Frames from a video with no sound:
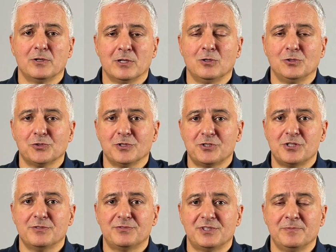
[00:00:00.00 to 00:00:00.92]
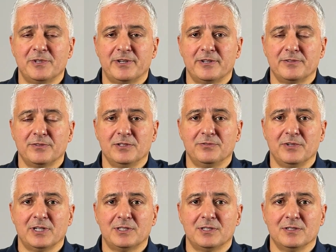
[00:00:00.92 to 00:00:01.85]
You can also achieve similar
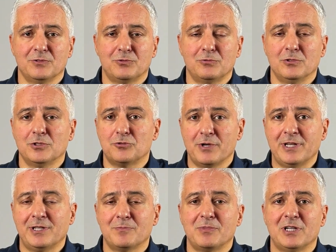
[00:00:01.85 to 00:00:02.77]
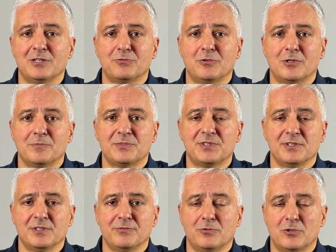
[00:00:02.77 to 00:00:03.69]
effect through training platforms
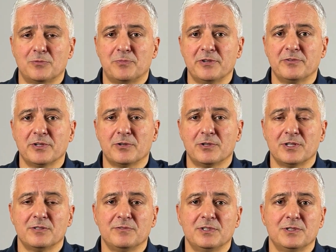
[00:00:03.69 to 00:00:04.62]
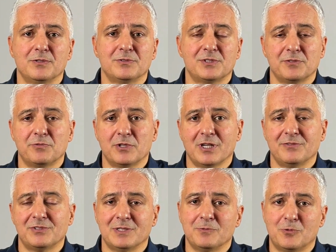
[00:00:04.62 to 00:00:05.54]
for pre-recorded videos if you
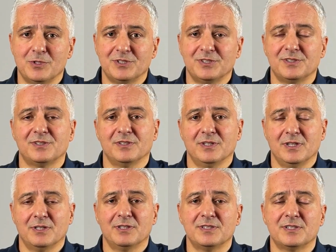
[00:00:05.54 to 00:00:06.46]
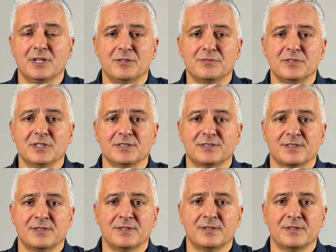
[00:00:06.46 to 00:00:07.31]
have some quizzes and these kind of things.